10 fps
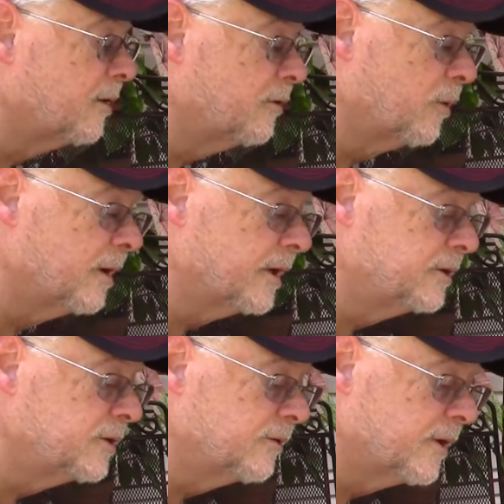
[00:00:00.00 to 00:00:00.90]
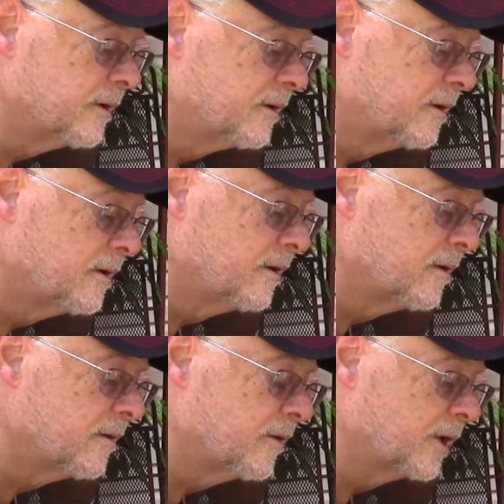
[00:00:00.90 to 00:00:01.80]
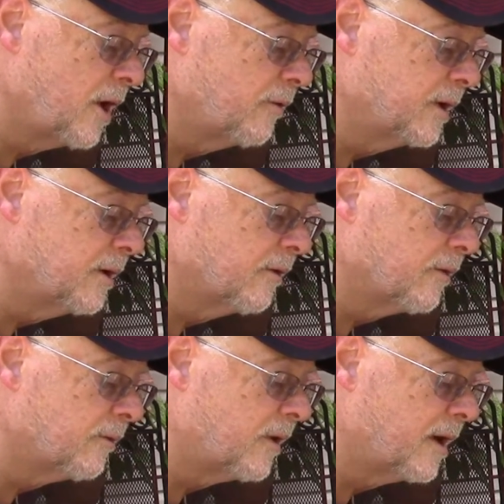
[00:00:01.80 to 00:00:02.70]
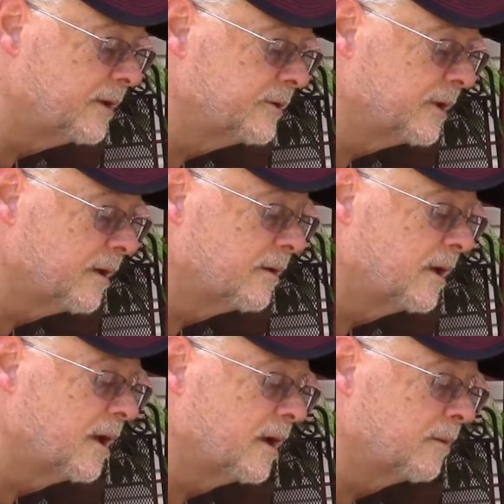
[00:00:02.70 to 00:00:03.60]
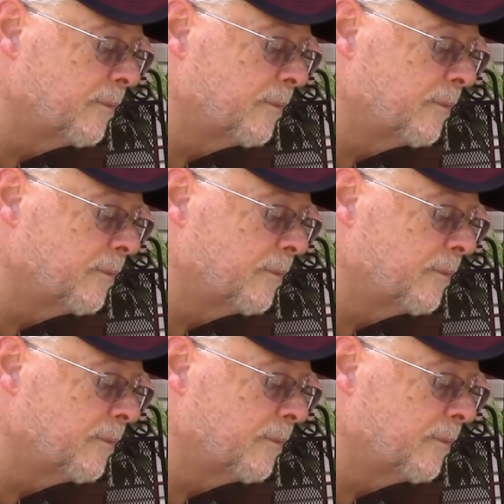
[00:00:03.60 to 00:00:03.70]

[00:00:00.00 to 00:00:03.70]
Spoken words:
well into the coating on the rod, so I